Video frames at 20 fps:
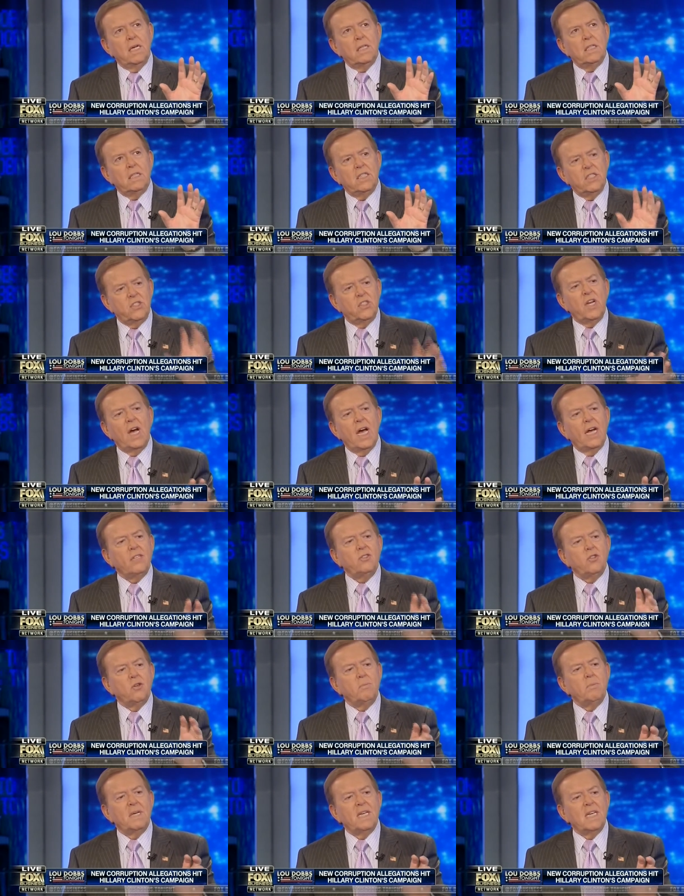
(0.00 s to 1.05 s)
designs
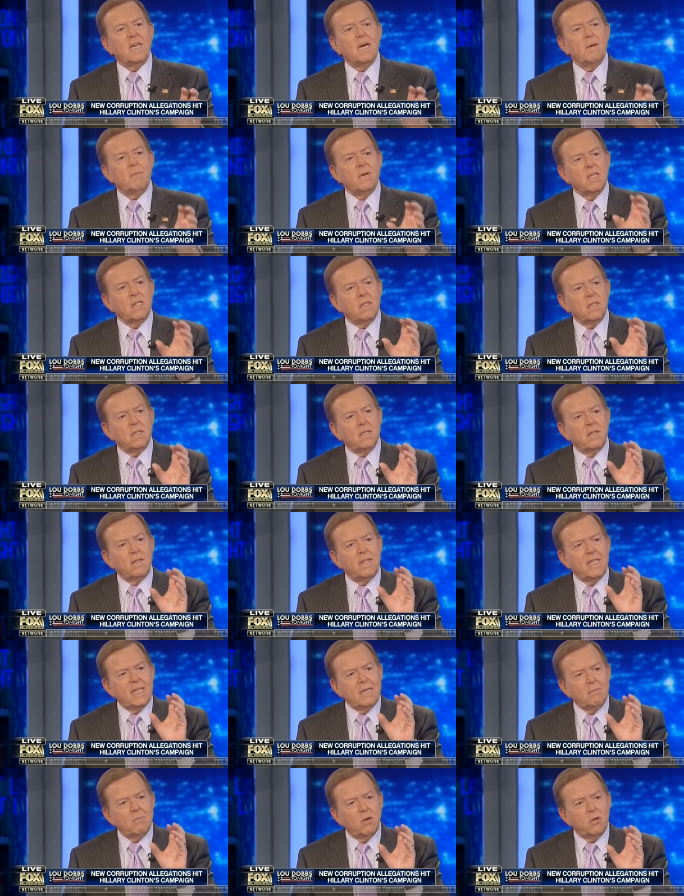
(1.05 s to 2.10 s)
of becoming
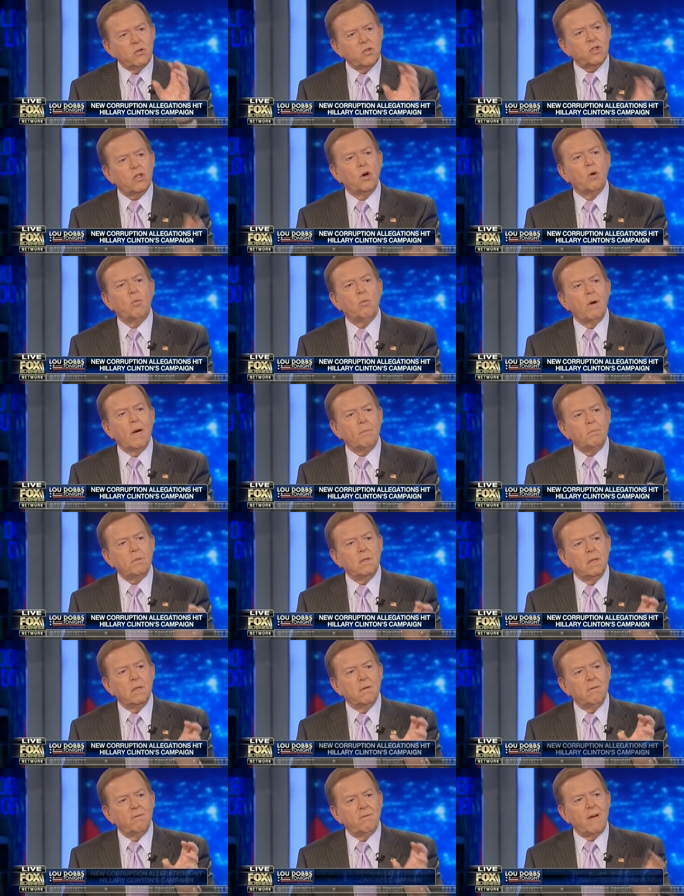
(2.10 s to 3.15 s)
the most corrupt
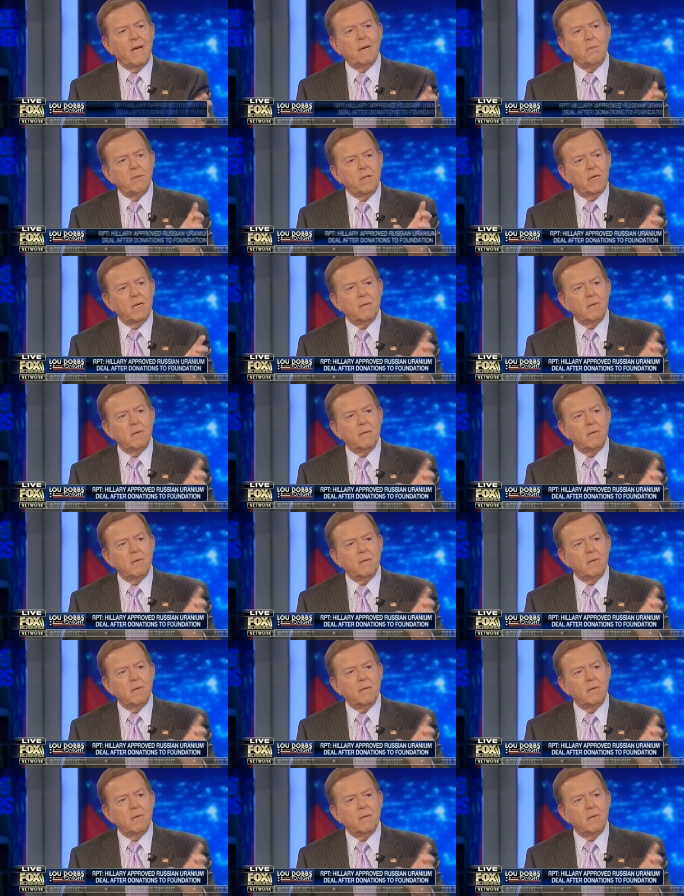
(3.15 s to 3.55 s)
family in